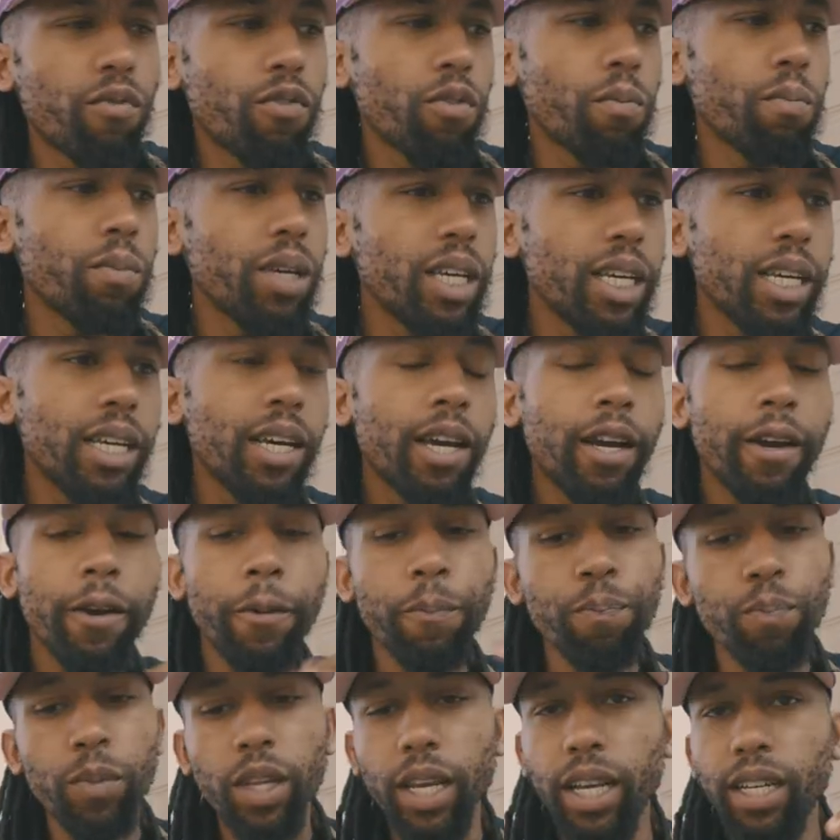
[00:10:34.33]
for me,
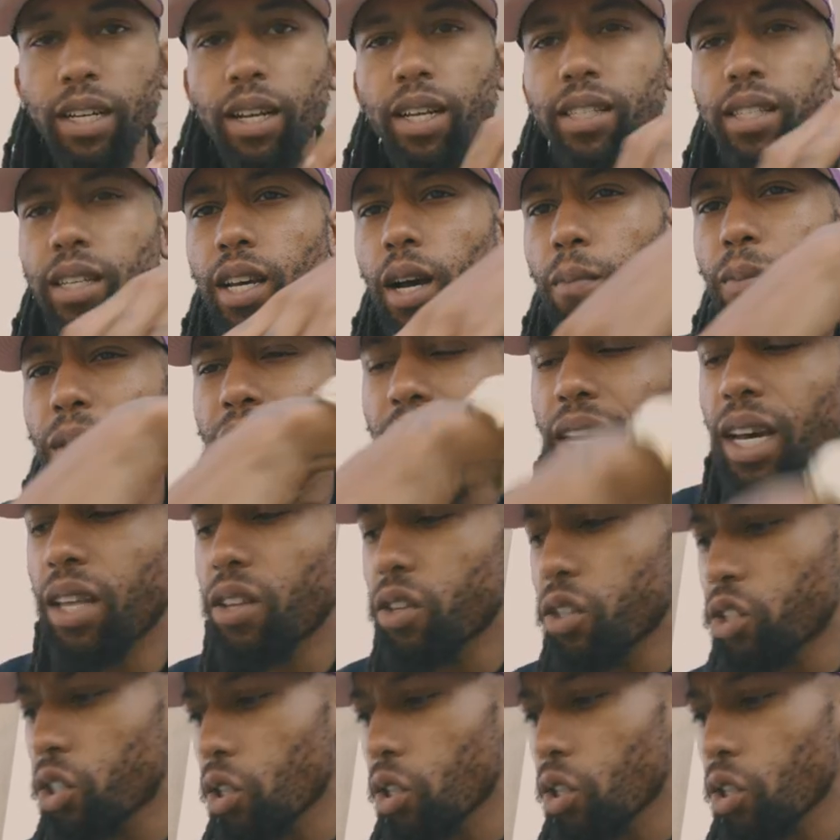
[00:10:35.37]
it doesn't come together.